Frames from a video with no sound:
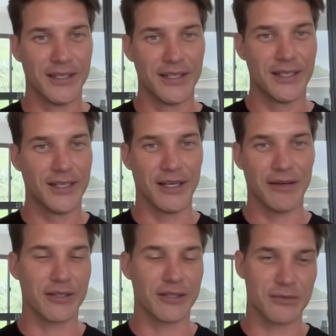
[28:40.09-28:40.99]
everything
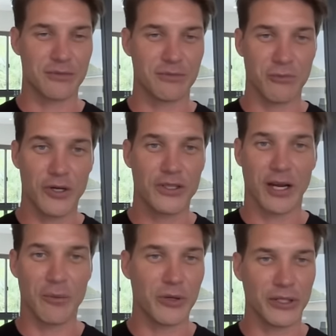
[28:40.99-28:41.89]
just worked out pretty
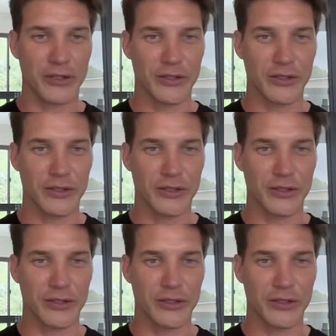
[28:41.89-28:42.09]
good there.